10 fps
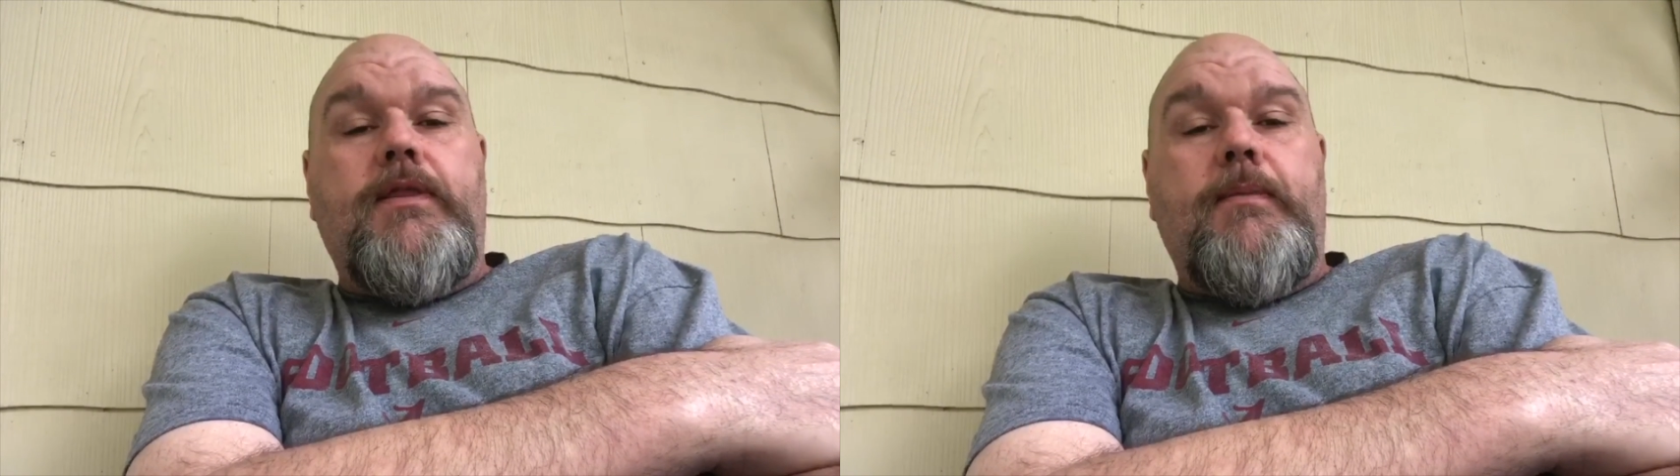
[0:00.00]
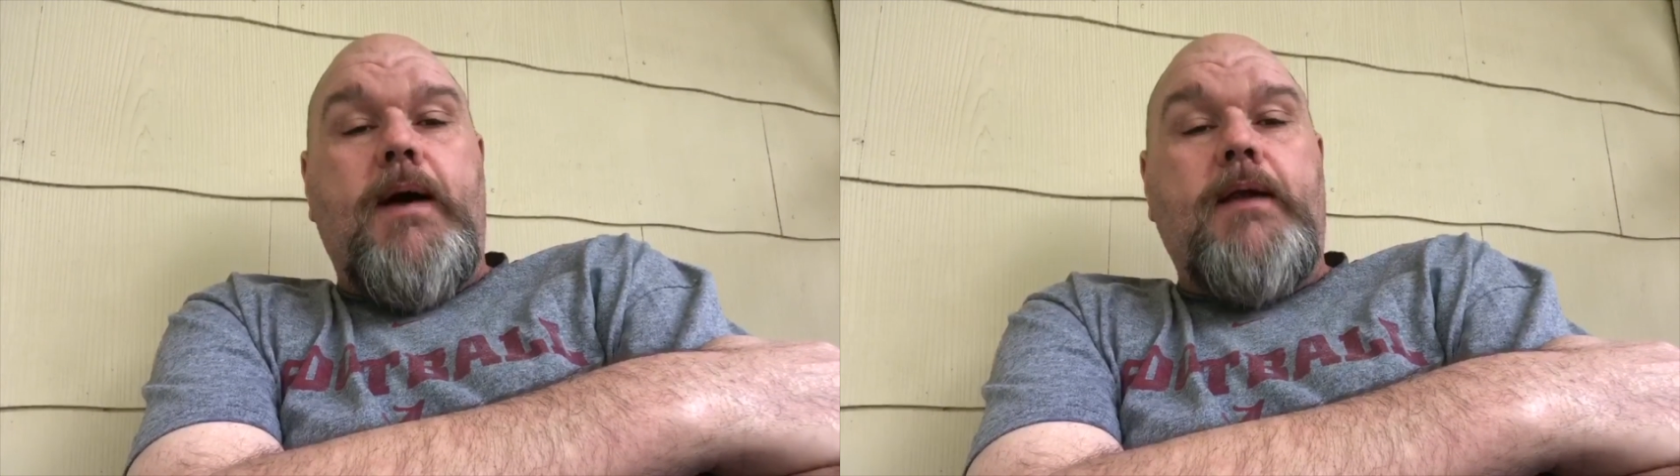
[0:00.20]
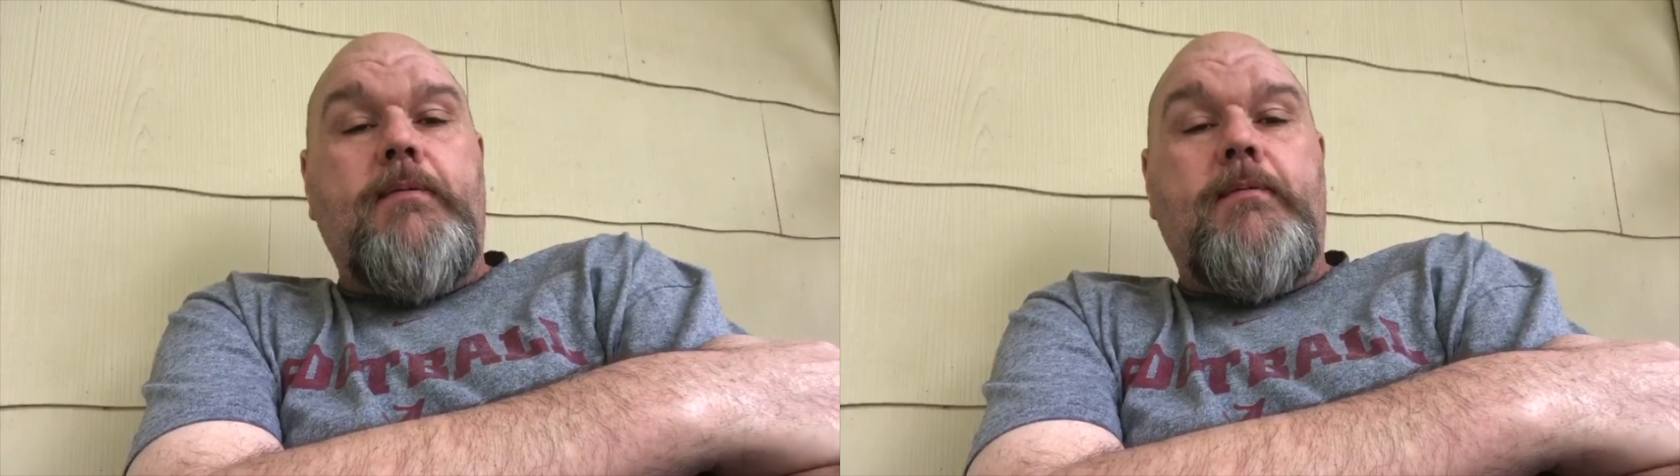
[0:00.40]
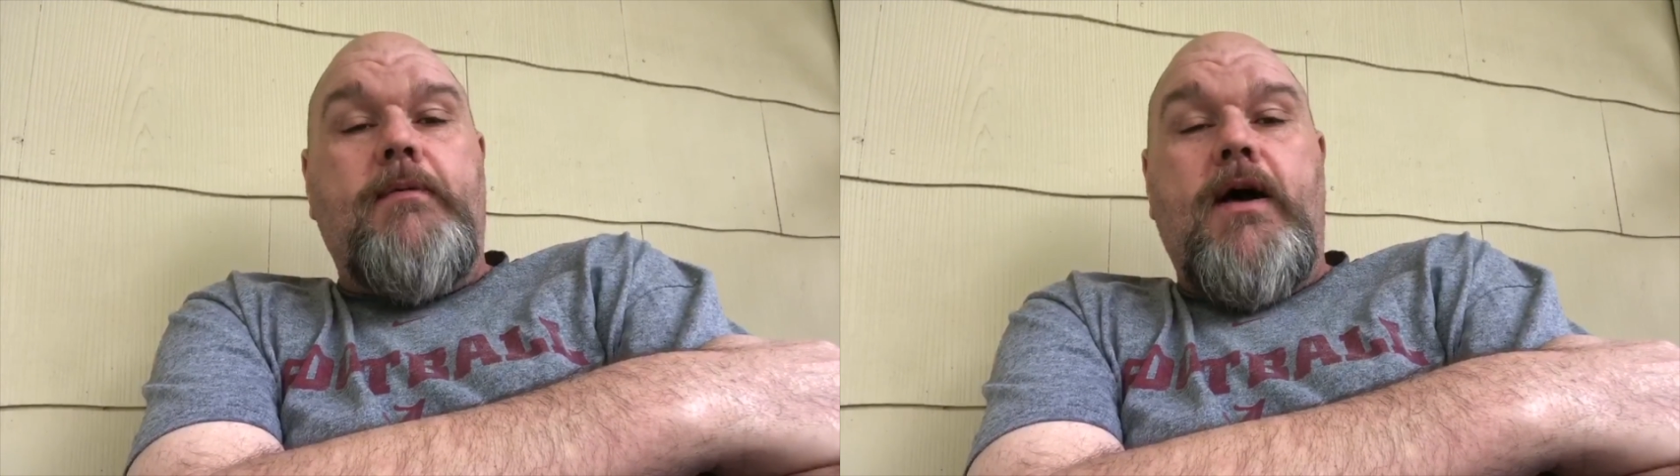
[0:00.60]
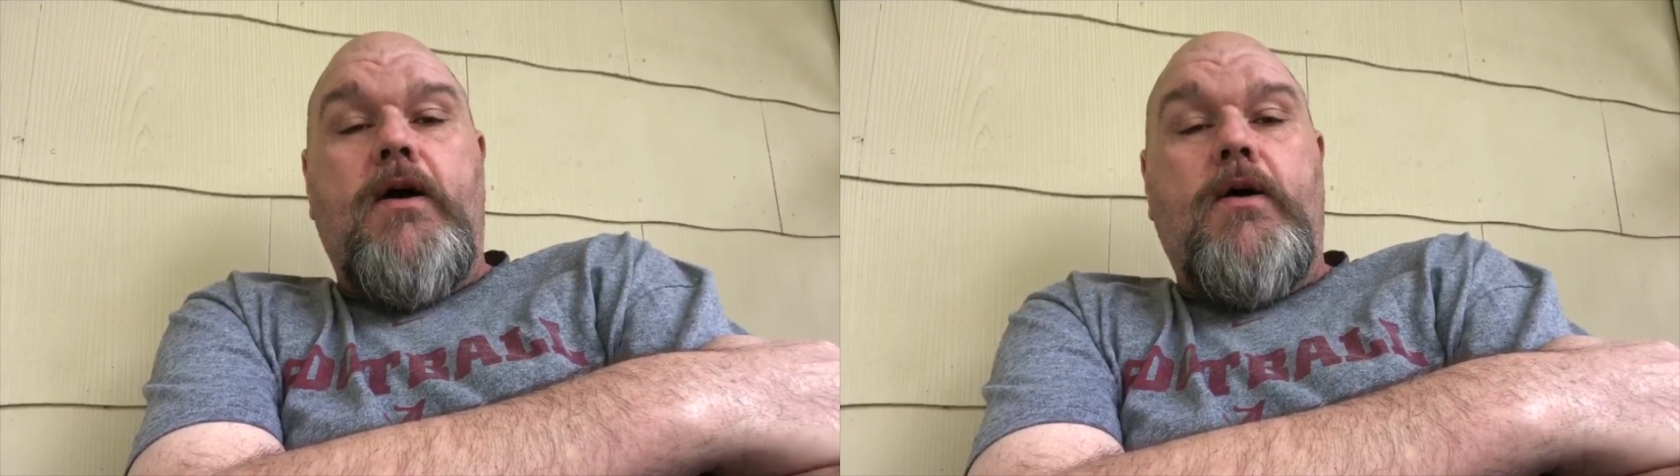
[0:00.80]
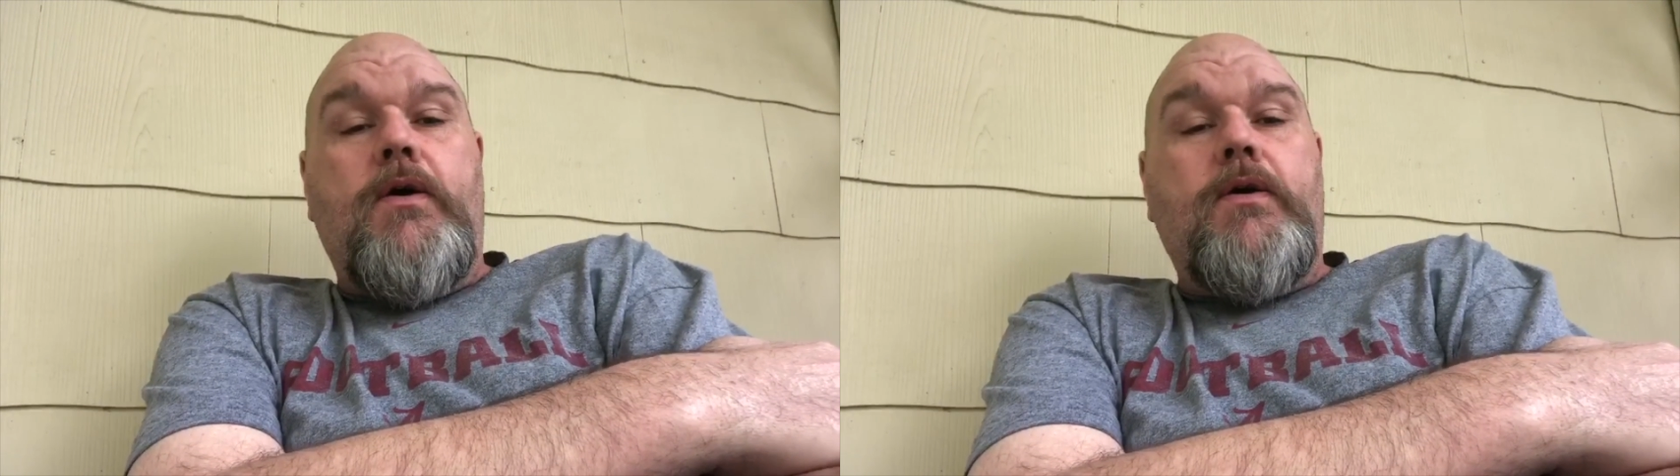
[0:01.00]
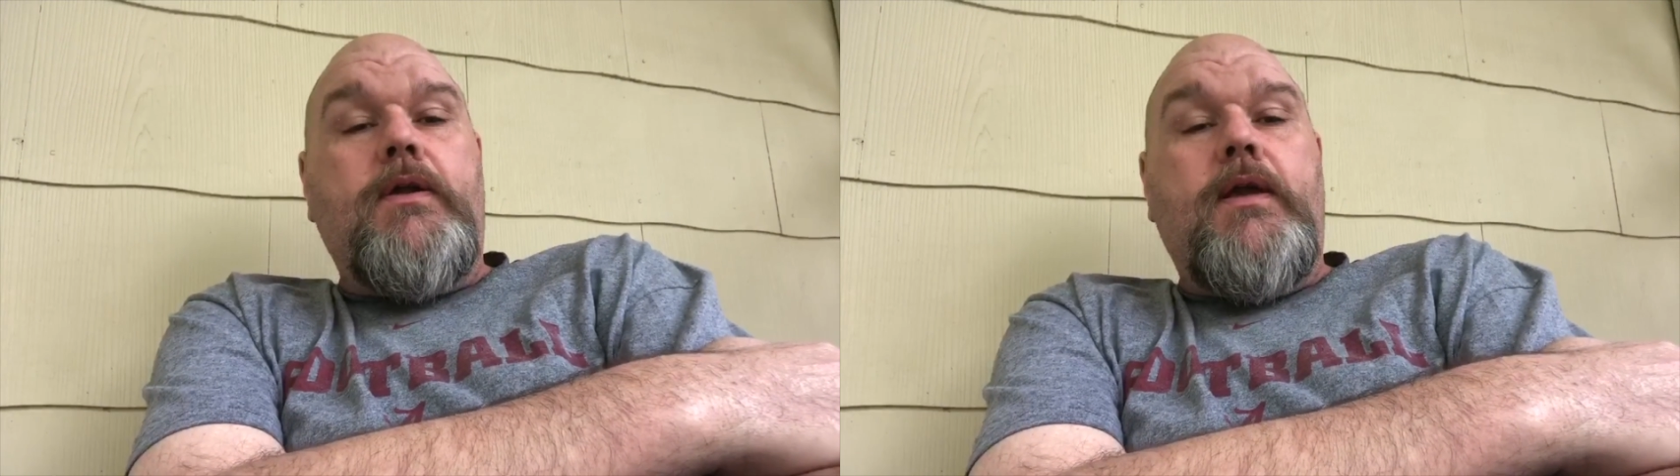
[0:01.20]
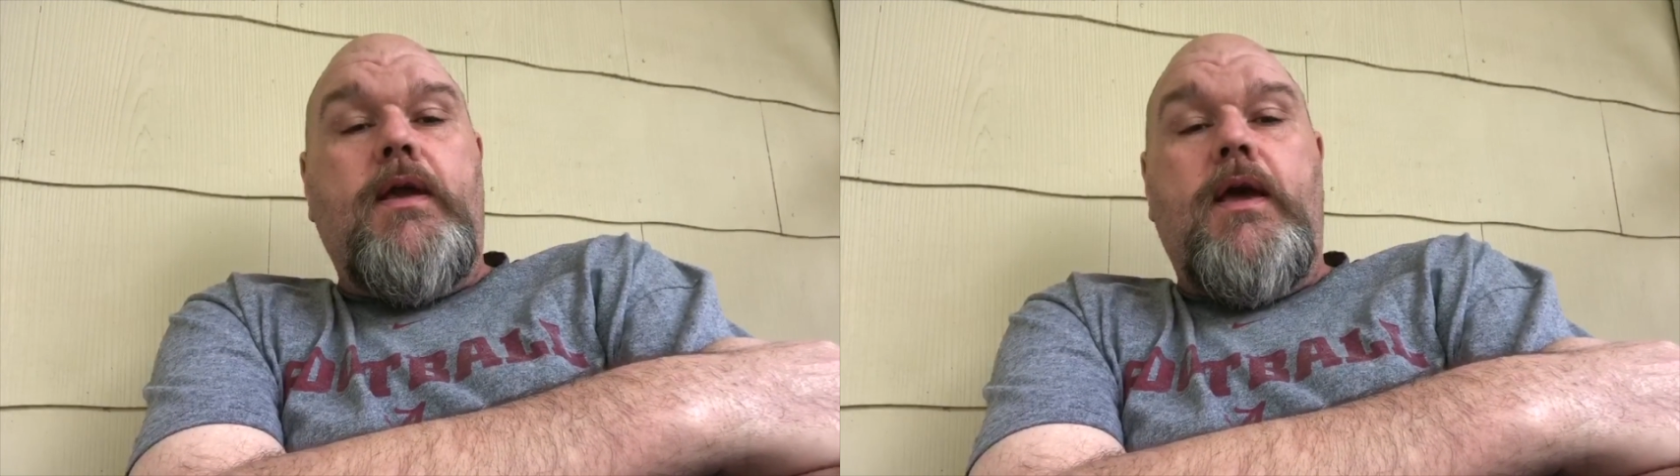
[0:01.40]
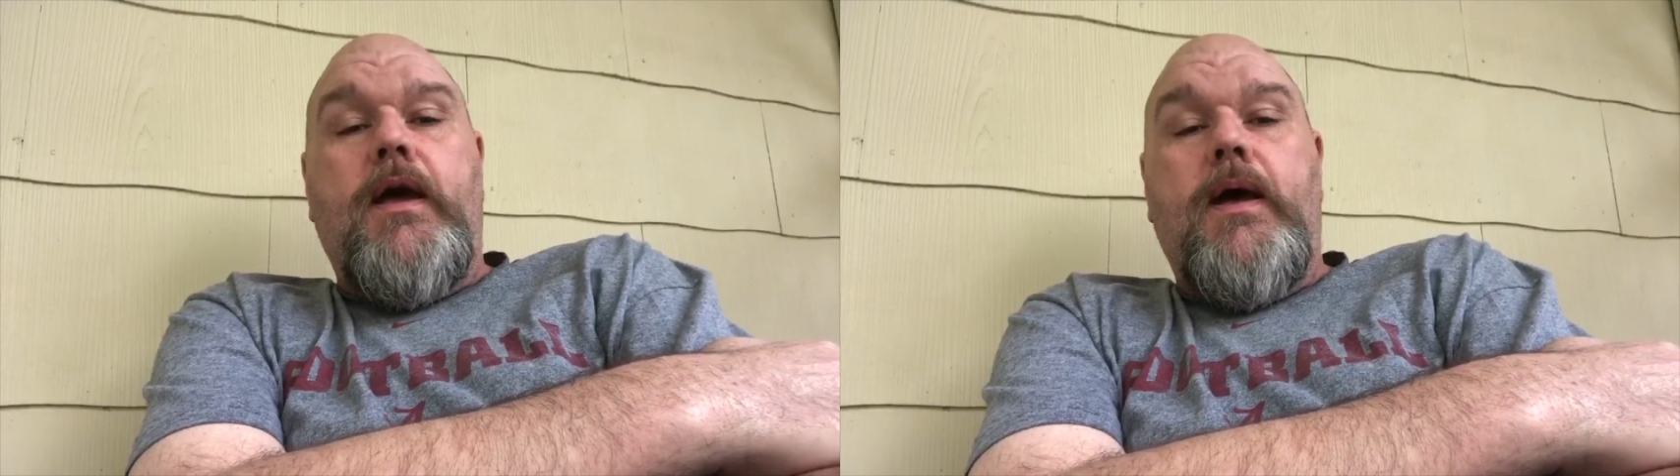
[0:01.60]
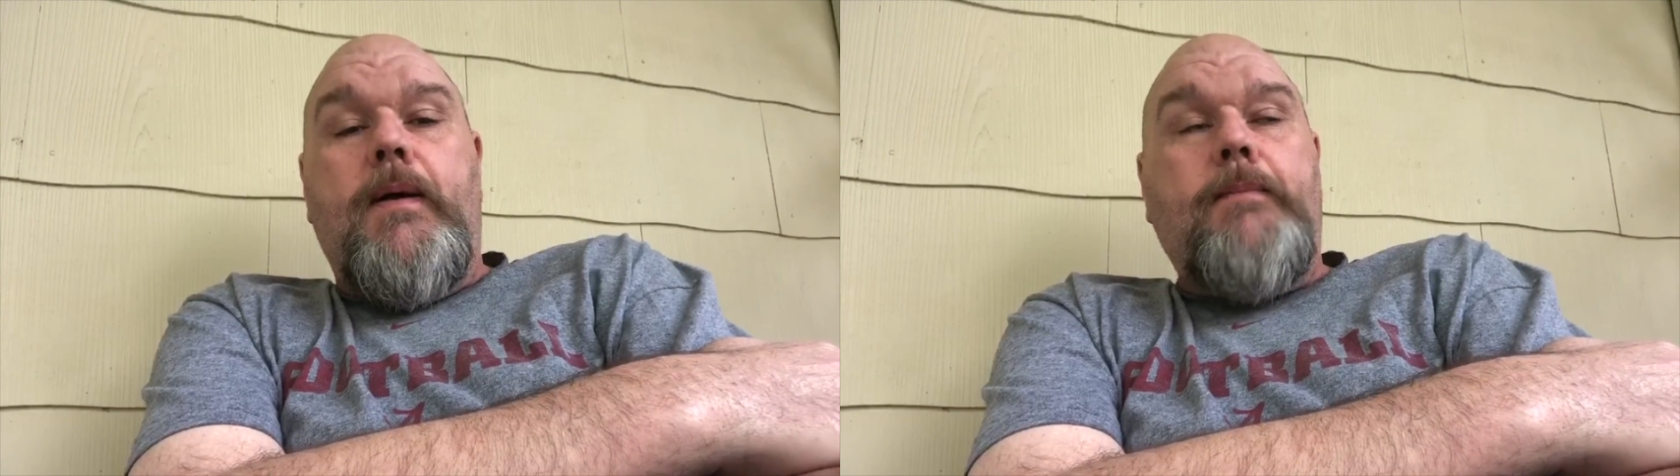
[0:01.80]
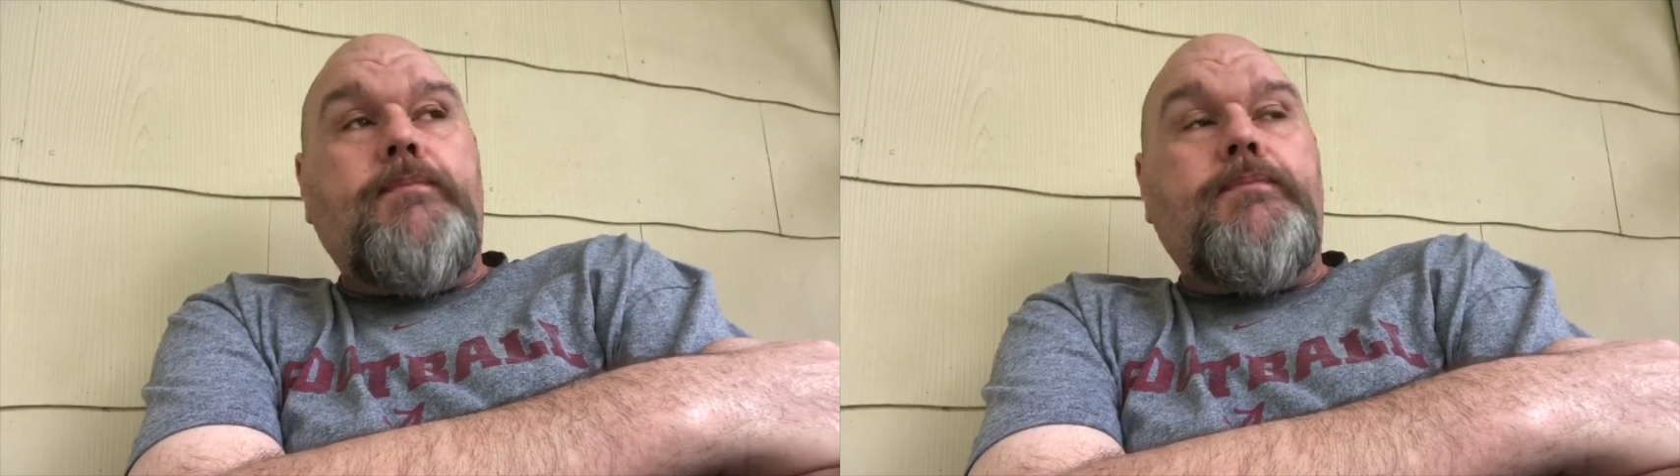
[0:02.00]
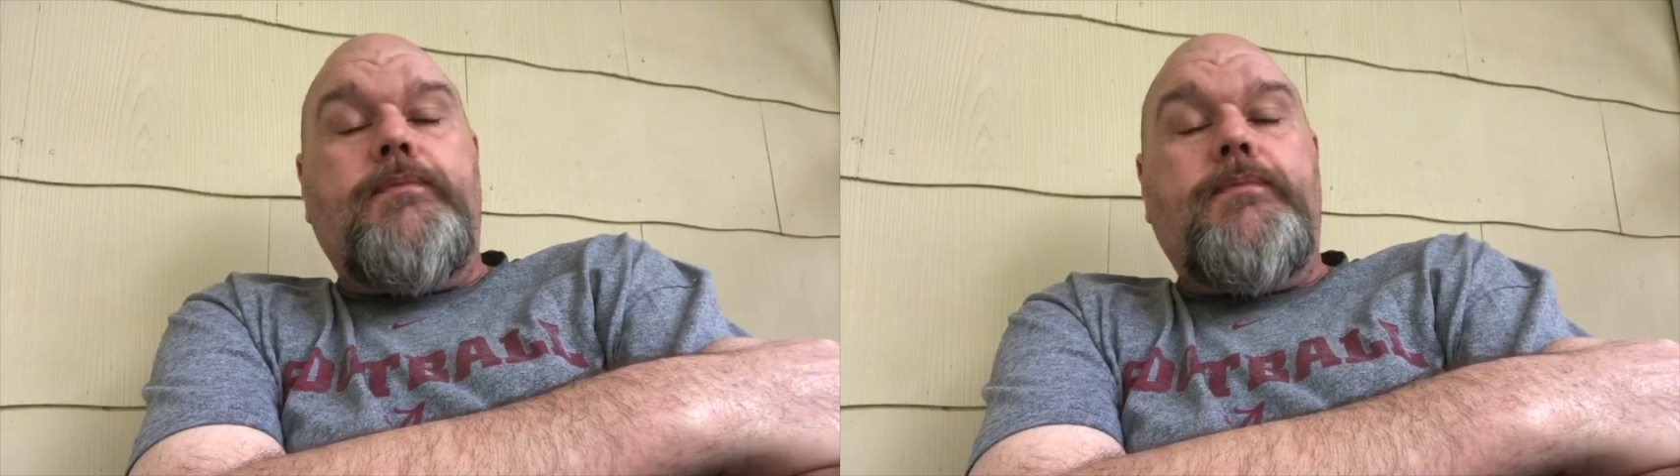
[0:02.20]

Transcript: the bottom of my heart. Um,